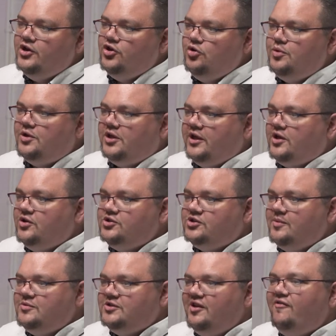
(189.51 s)
You would click on
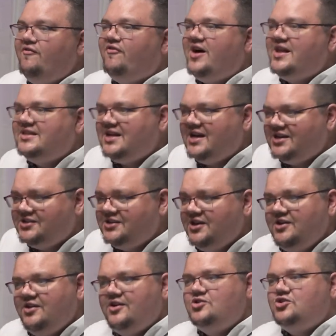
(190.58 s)
something and say,
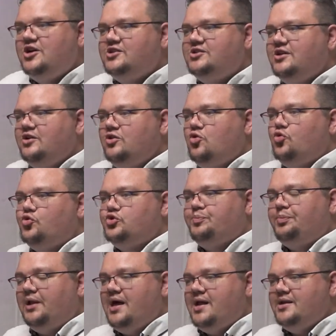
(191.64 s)
"Fantastic, you're interested in course
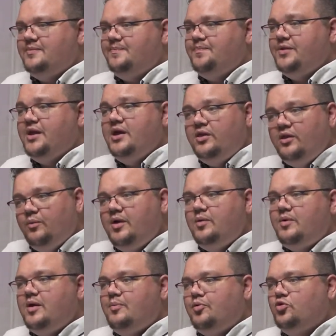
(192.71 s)
planning. The way
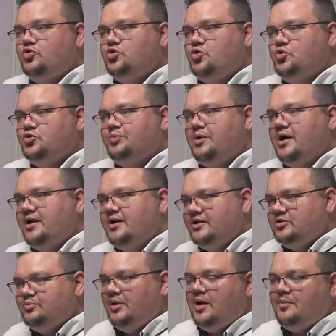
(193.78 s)
we approach course planning
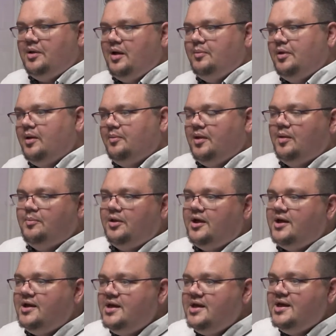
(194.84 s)
is blah, blah, blah, blah,
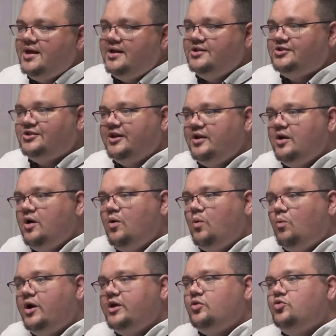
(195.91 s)
blah." And it's like,
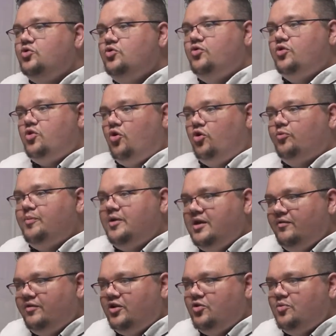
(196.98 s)
why don't you record me
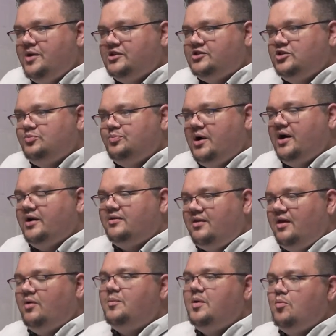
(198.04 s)
a video message back,
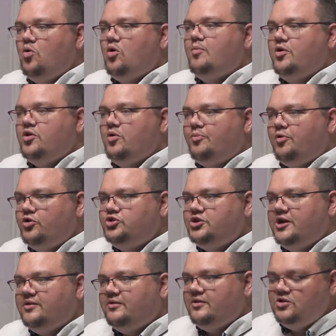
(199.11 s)
tell me more about your
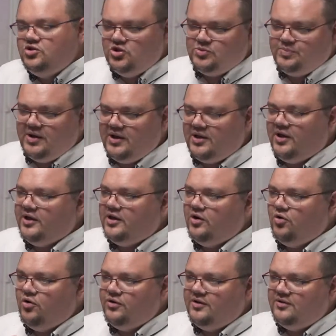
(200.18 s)
project, just by clicking
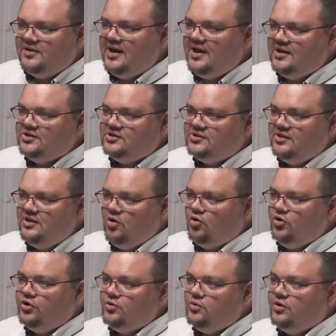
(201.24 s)
on the text, the
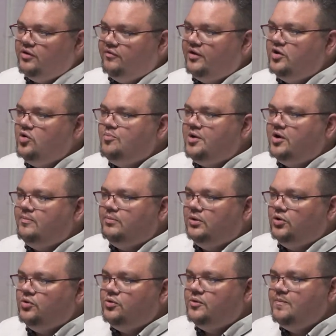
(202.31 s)
audio, or the video button
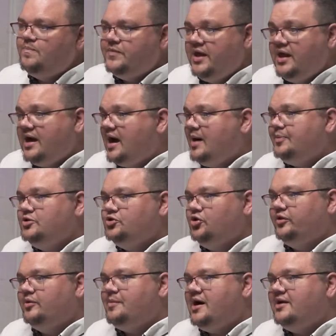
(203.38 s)
below. It happens
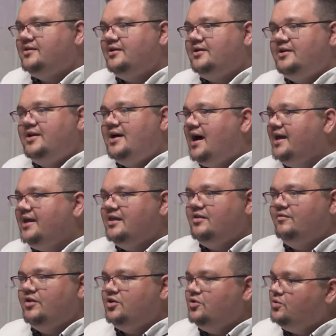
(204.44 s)
automatically. I get the
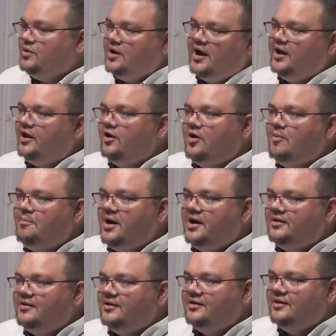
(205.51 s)
video and I can come back
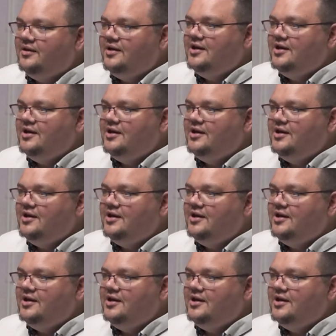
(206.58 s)
to you.